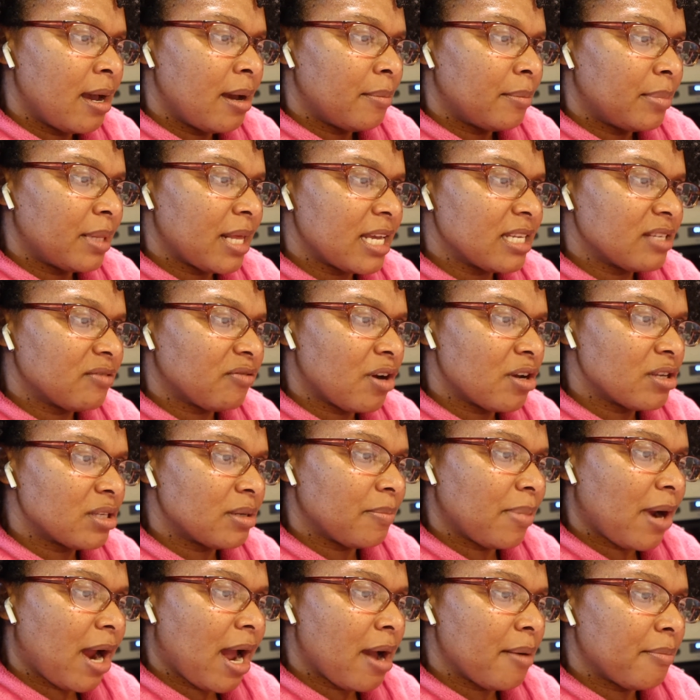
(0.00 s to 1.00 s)
Place frozen
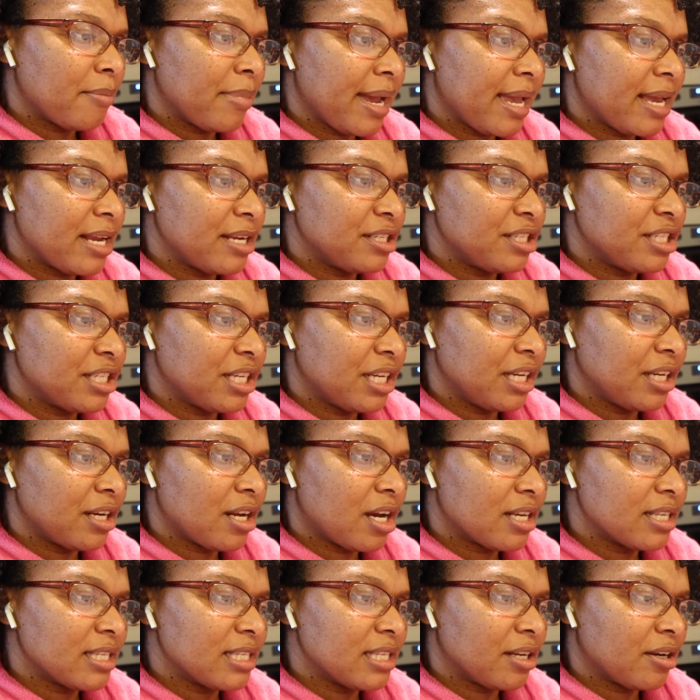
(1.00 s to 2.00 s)
pie on baking sheet
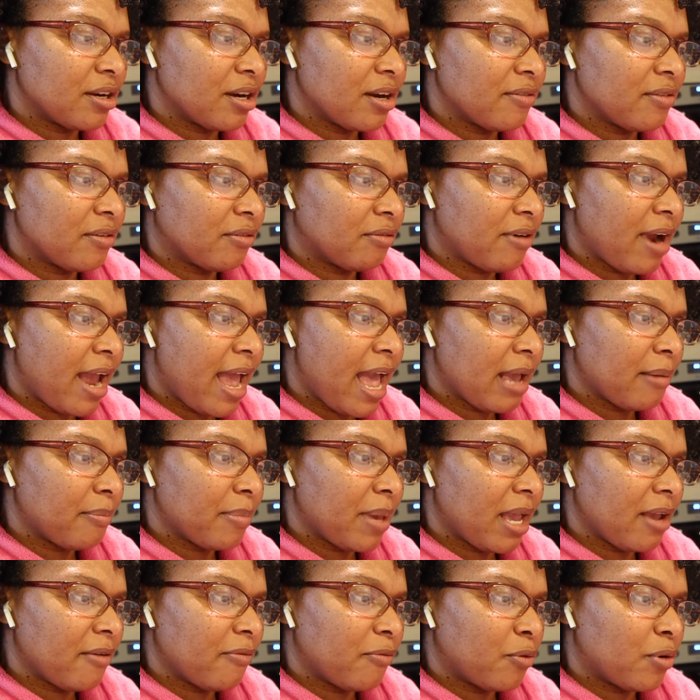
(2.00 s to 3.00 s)
on center of the rack.
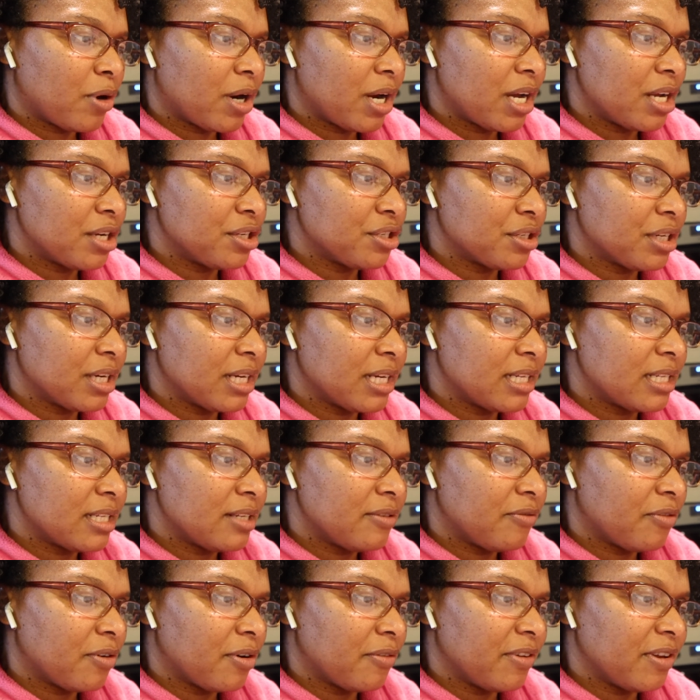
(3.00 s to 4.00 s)
Bake 400
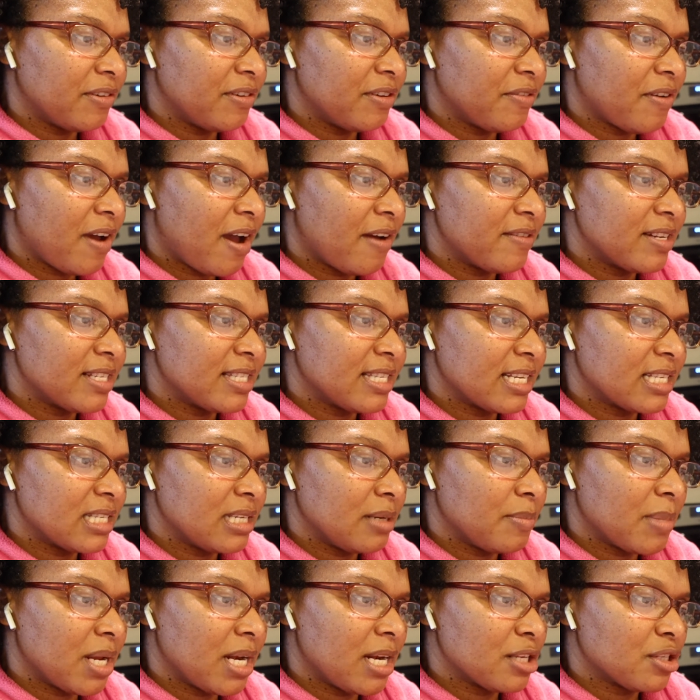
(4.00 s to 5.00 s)
for 55 to 60
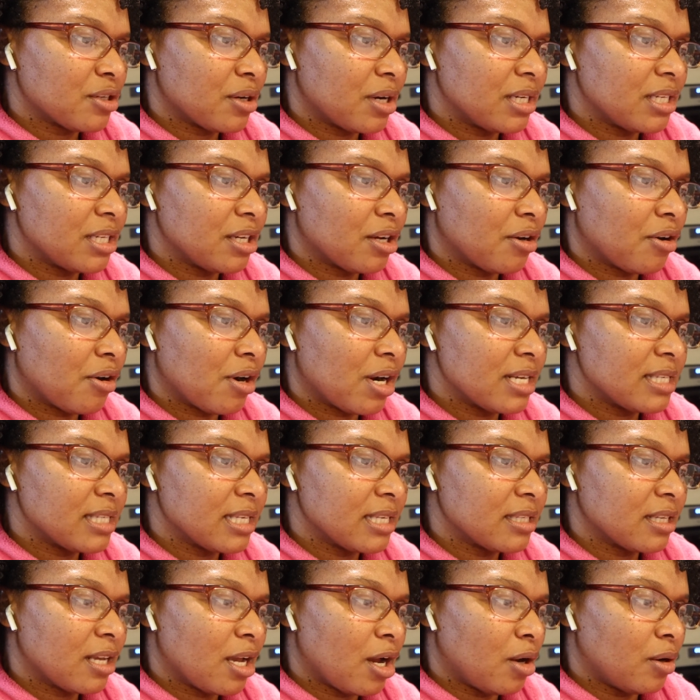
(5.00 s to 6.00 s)
minutes or until crust
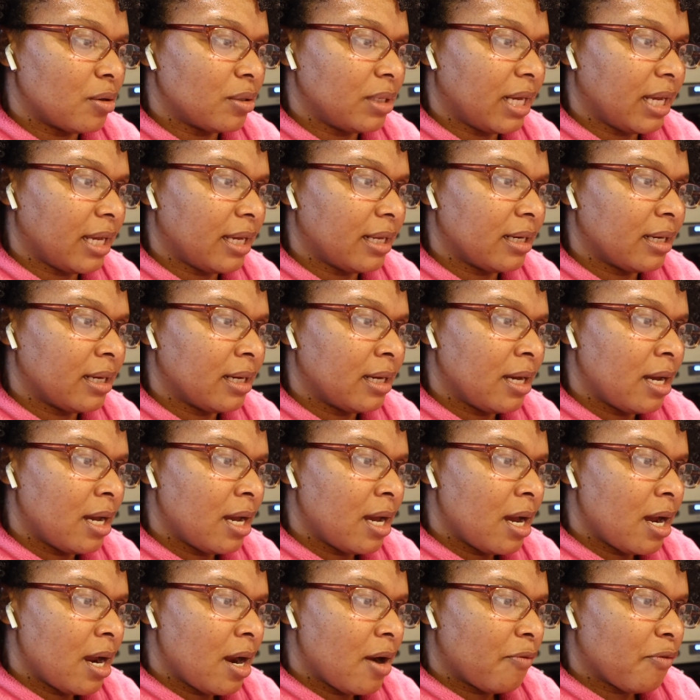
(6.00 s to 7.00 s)
is golden.
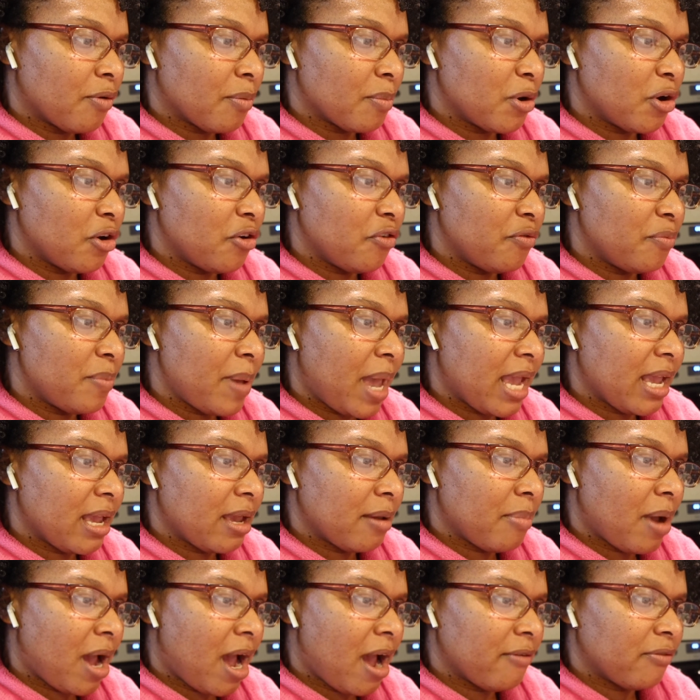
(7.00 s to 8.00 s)
Remove
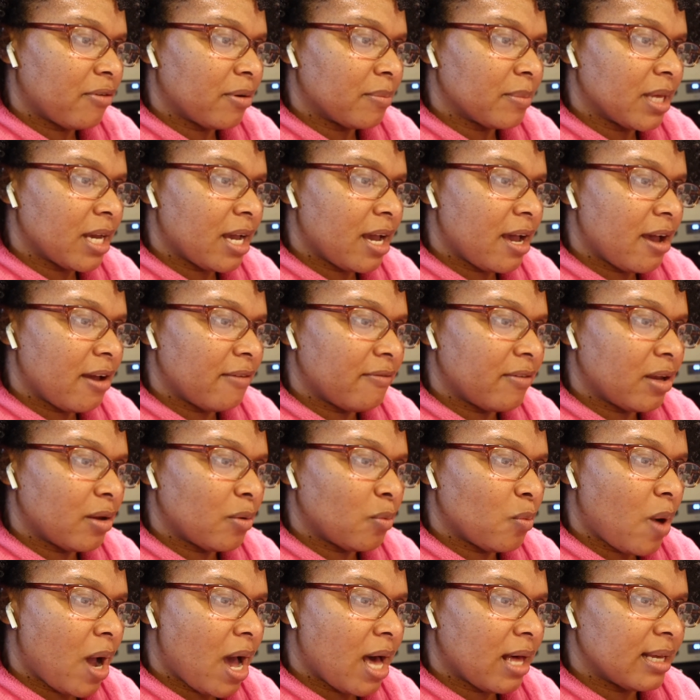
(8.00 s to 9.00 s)
baking pie from the
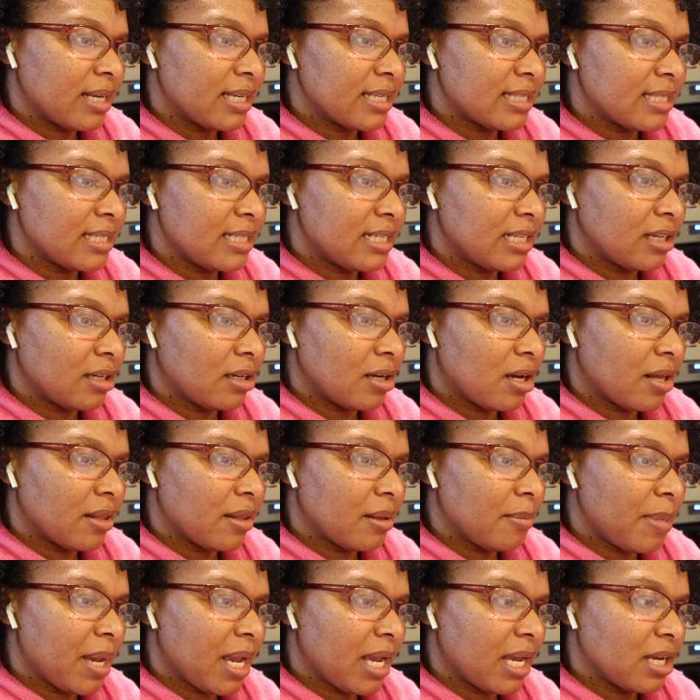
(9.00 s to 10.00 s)
oven while it's still on
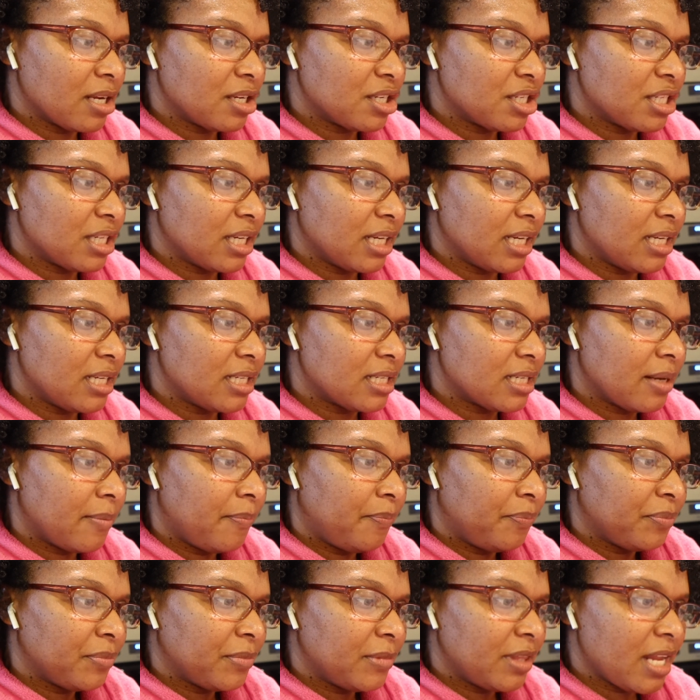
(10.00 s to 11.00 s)
the baking sheet.
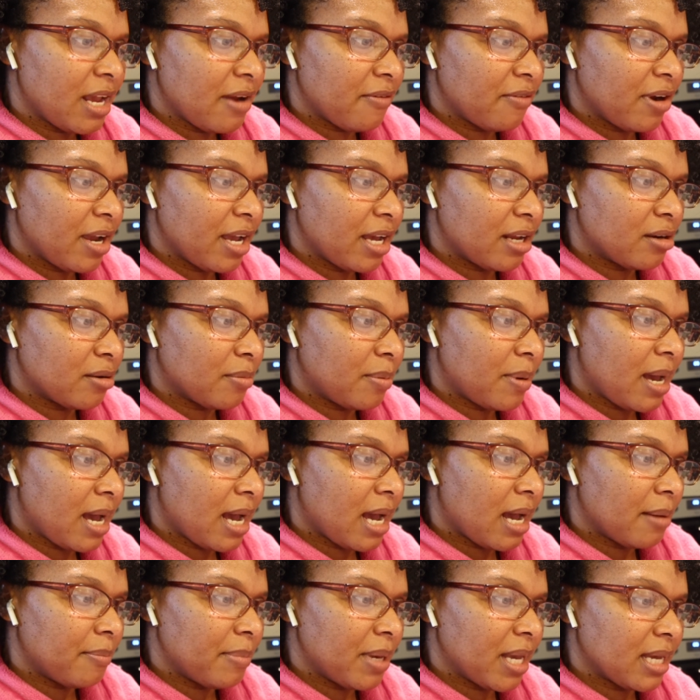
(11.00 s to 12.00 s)
Never handle
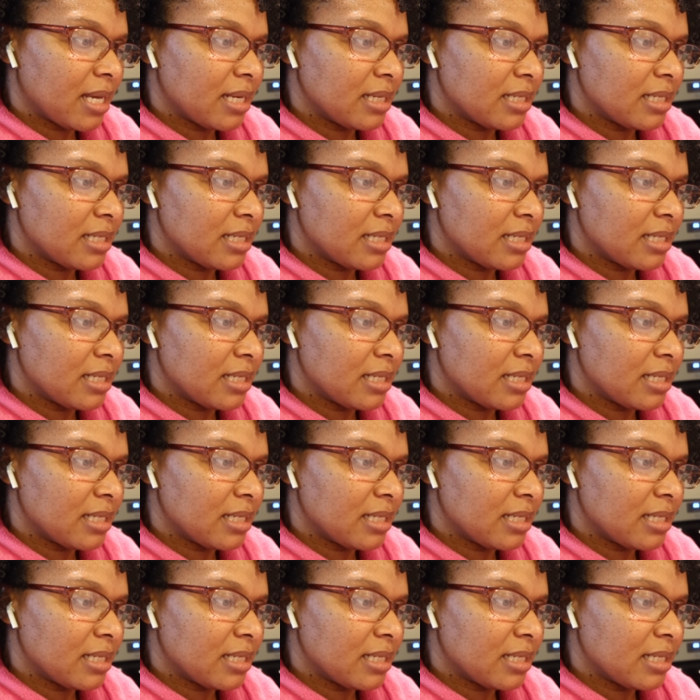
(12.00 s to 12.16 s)
pie. Baking